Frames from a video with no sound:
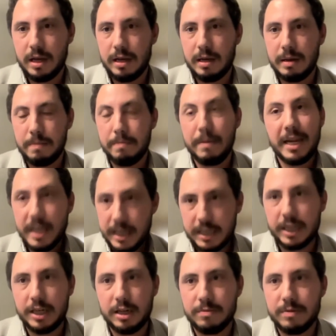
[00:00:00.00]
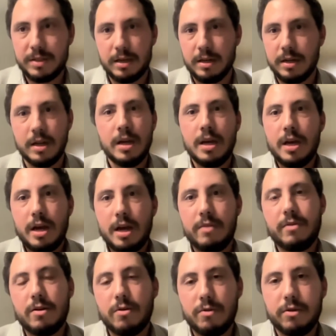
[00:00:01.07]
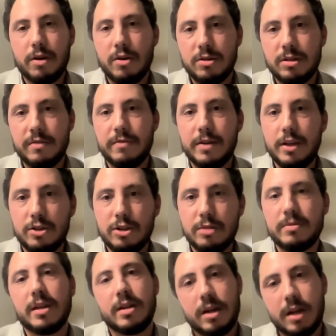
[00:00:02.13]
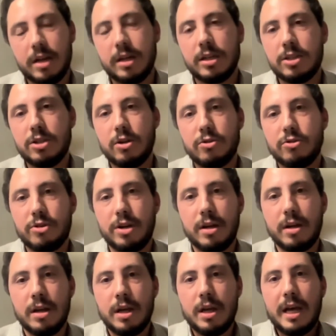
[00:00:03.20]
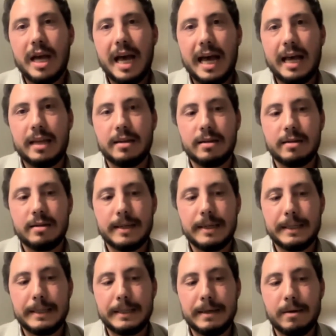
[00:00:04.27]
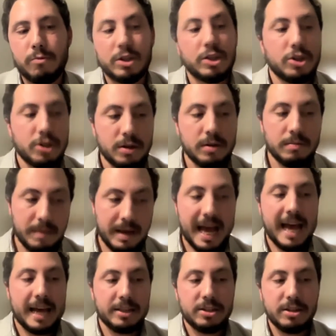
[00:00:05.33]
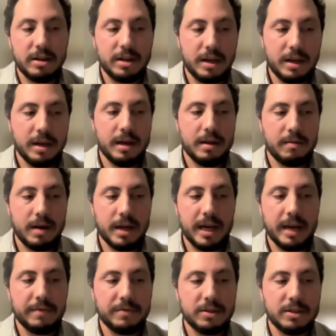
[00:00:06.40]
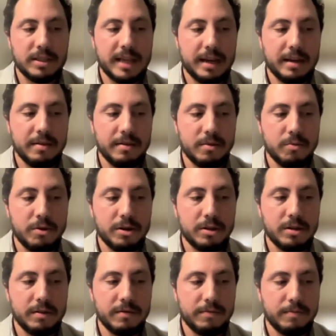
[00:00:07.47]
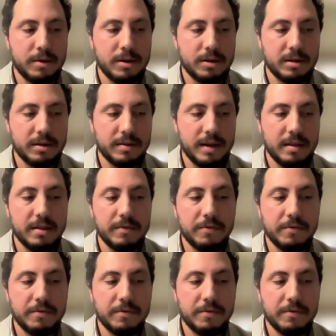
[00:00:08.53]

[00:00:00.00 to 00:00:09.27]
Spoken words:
many cleanups in the north coast of Egypt and in Alexandria, and which actually I have to second the words of Martin, that the